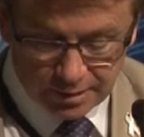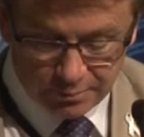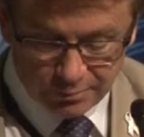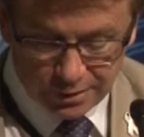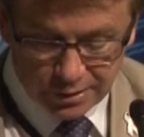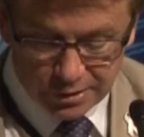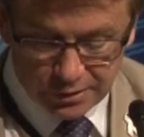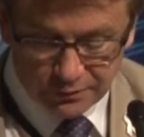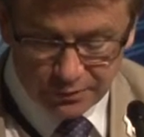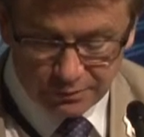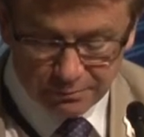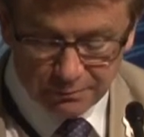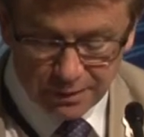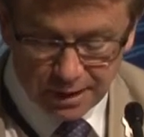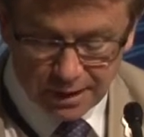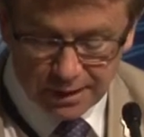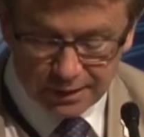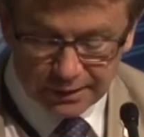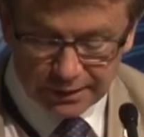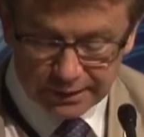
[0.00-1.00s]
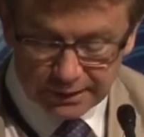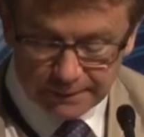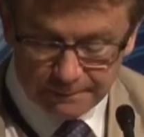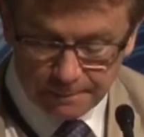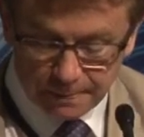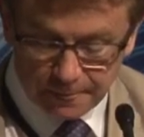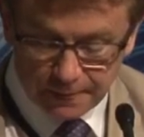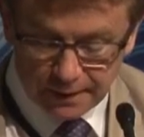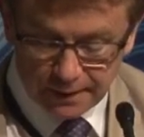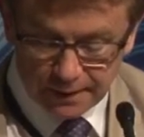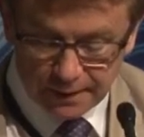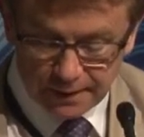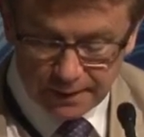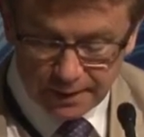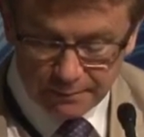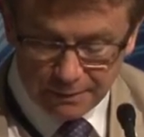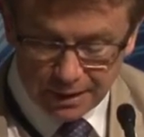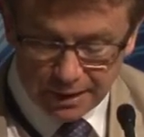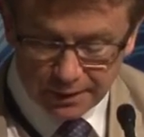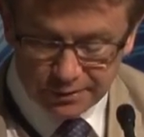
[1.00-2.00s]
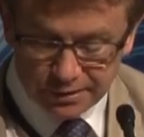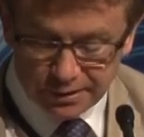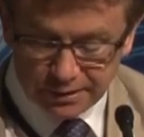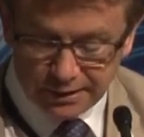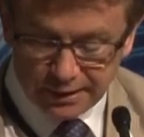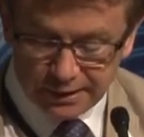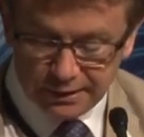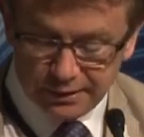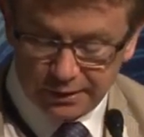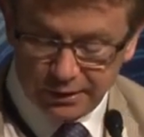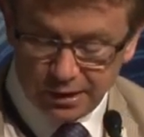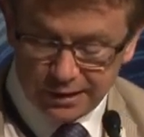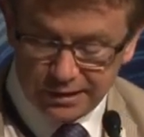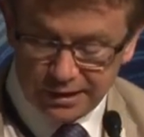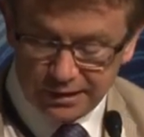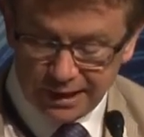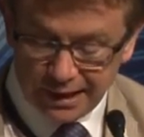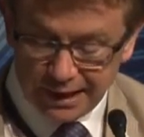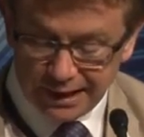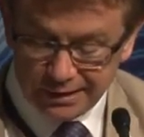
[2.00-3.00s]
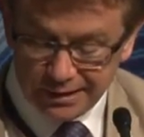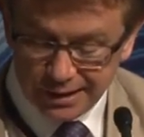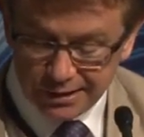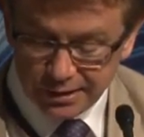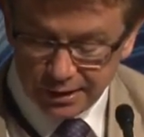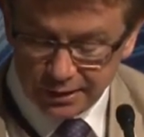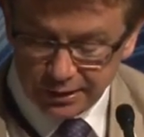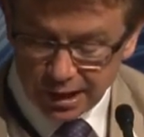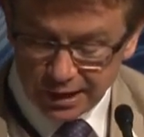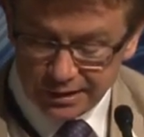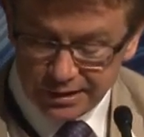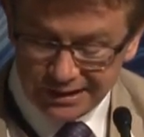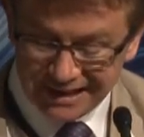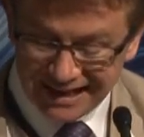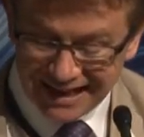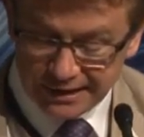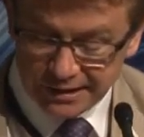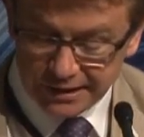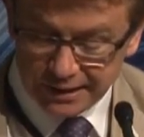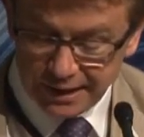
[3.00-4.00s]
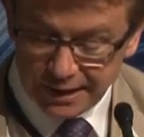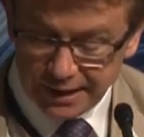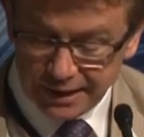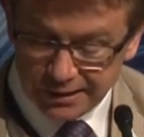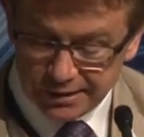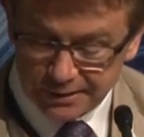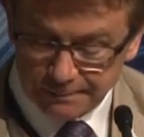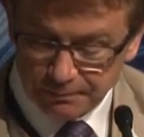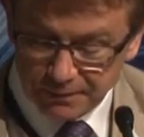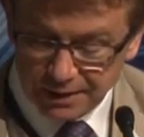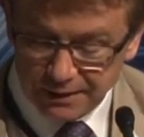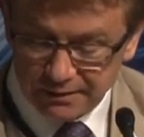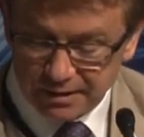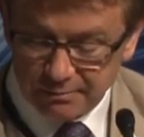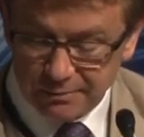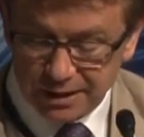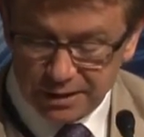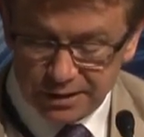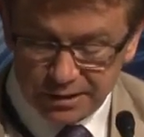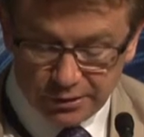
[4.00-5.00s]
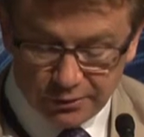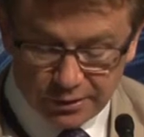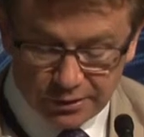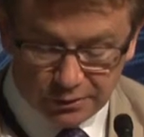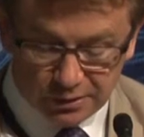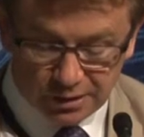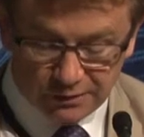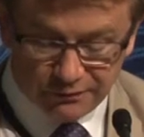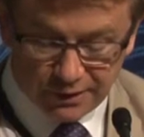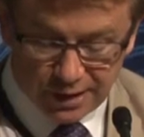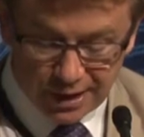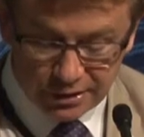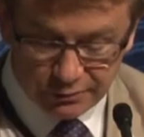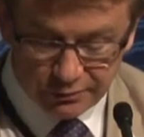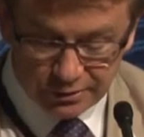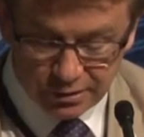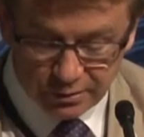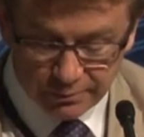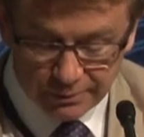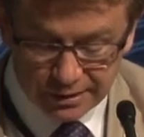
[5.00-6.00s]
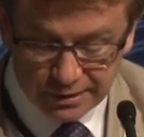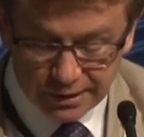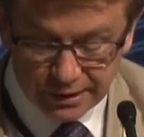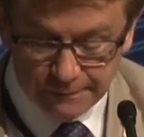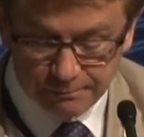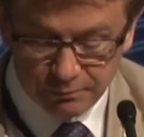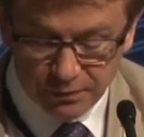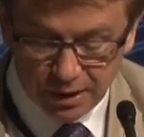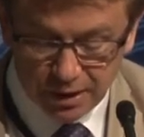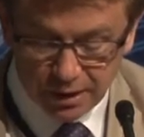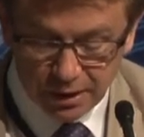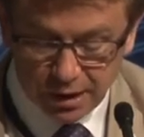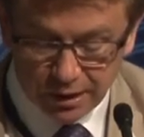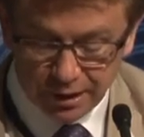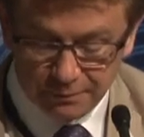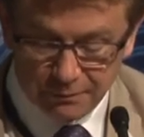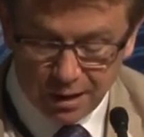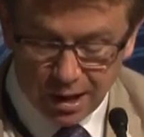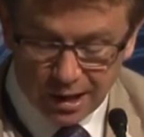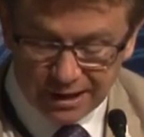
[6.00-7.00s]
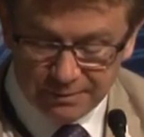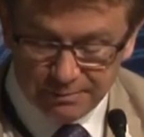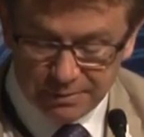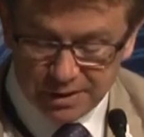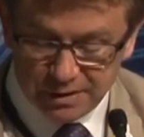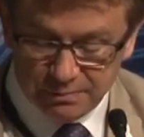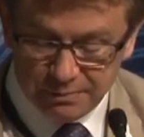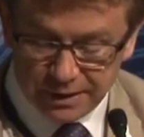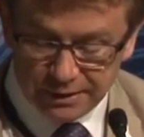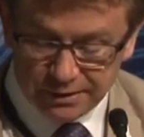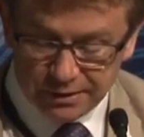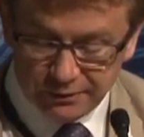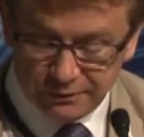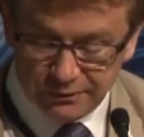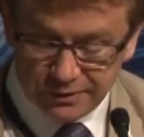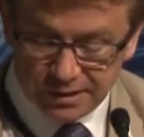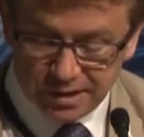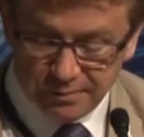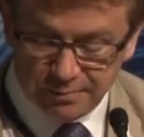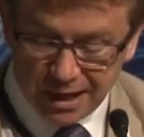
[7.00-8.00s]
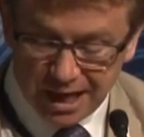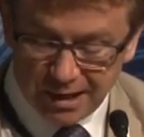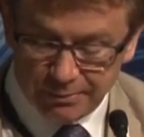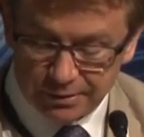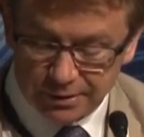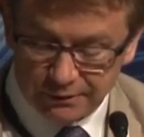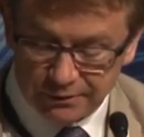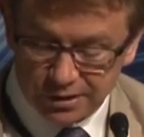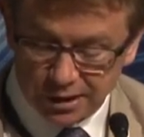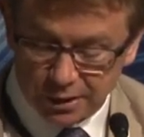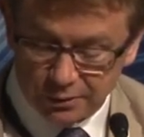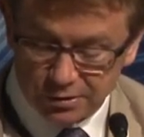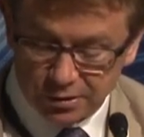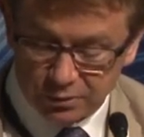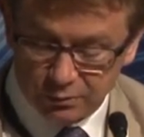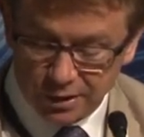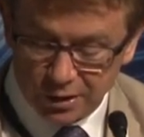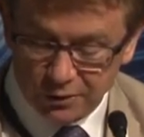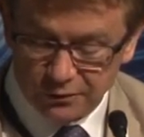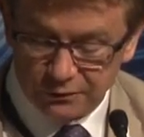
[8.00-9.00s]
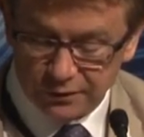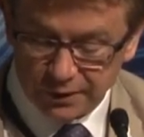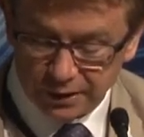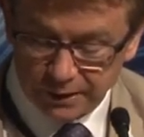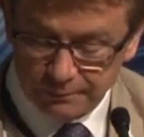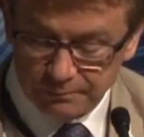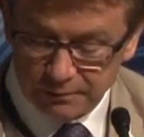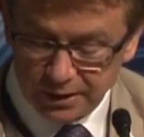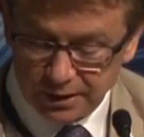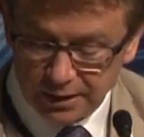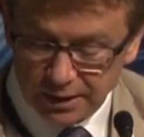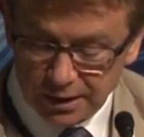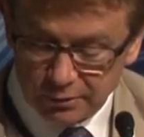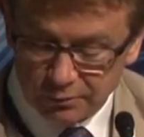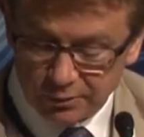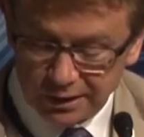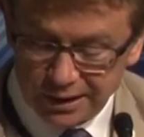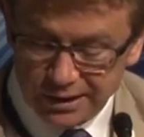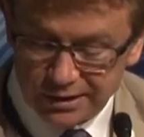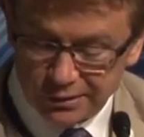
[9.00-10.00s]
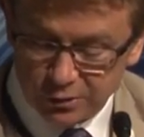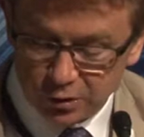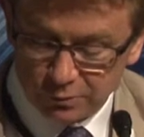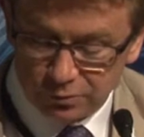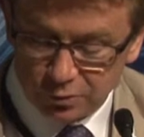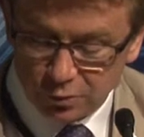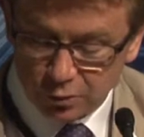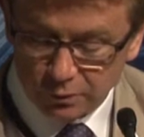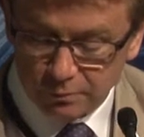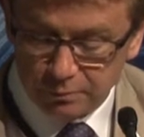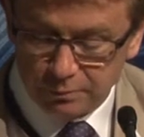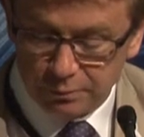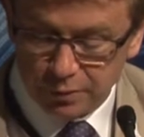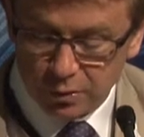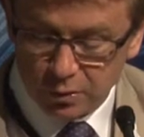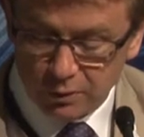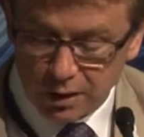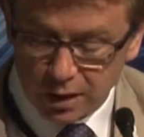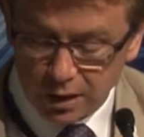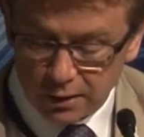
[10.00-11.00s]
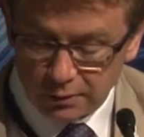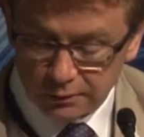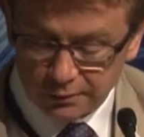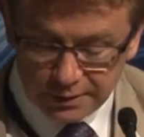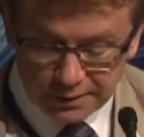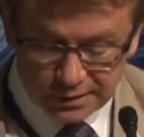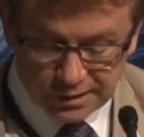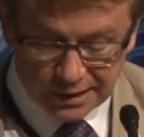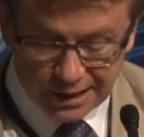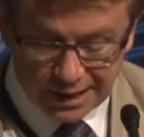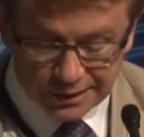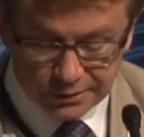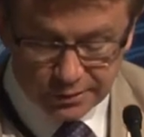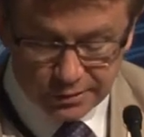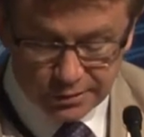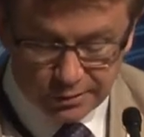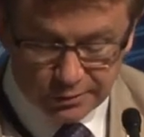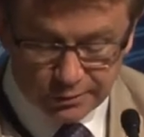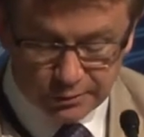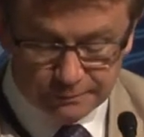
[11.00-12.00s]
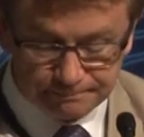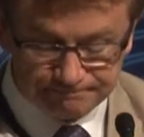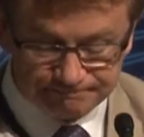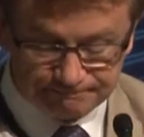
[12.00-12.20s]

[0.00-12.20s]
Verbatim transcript: Pressure from Māori mounted in the 1980s and in 1988 the Ministerial Advisory Committee on a Māori Perspective for the Department of Social Welfare released the report Puao Te Atatu,